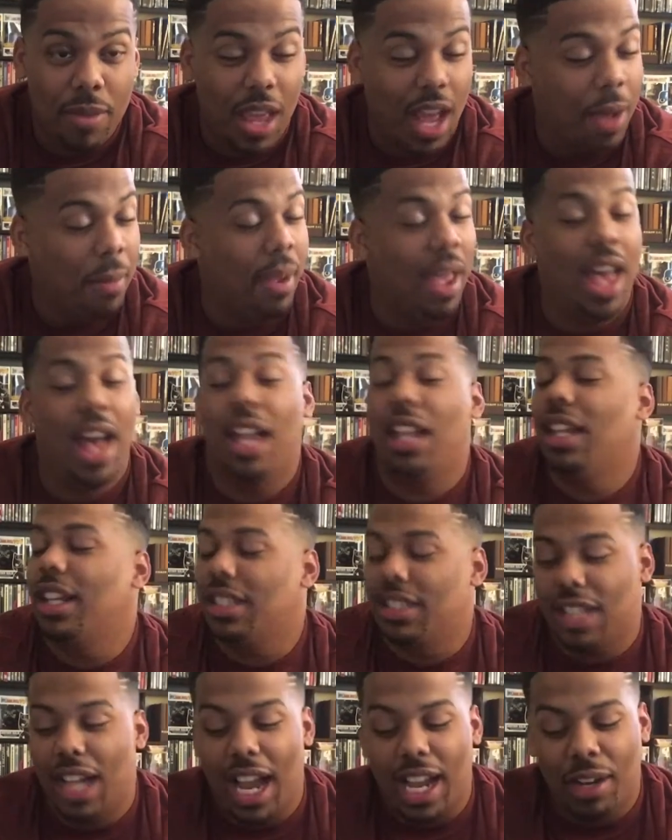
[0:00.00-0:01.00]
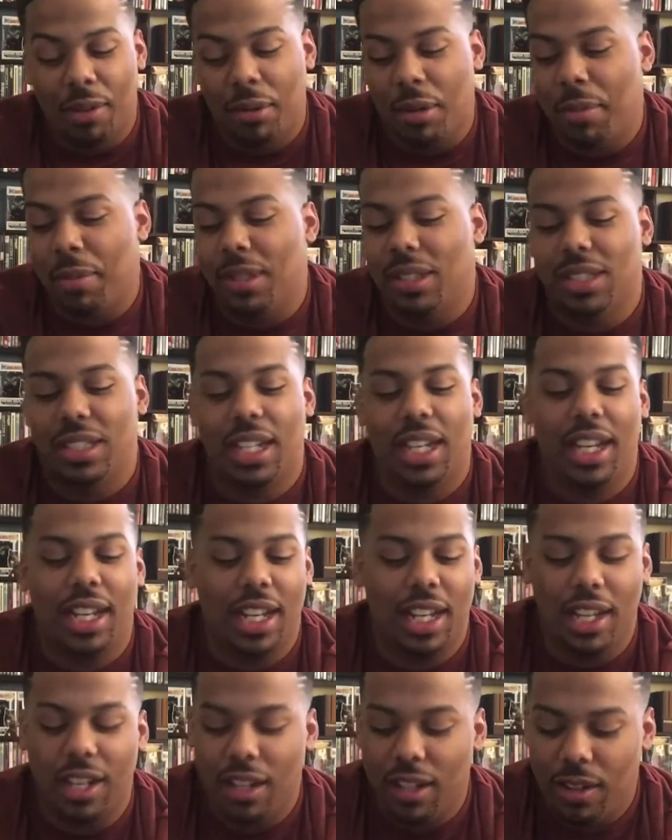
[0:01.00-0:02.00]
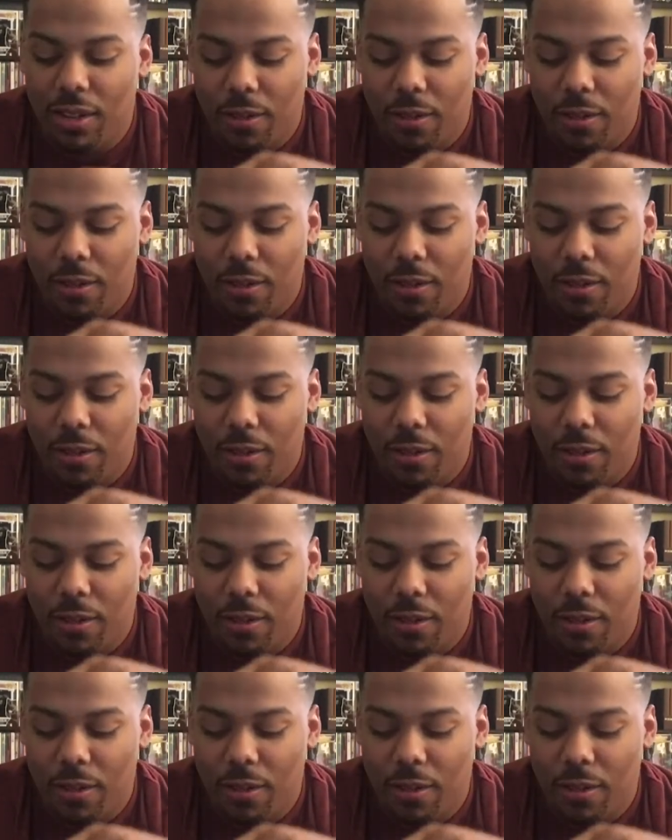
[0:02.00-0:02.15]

I'm hella excited. I'm going to be seeing it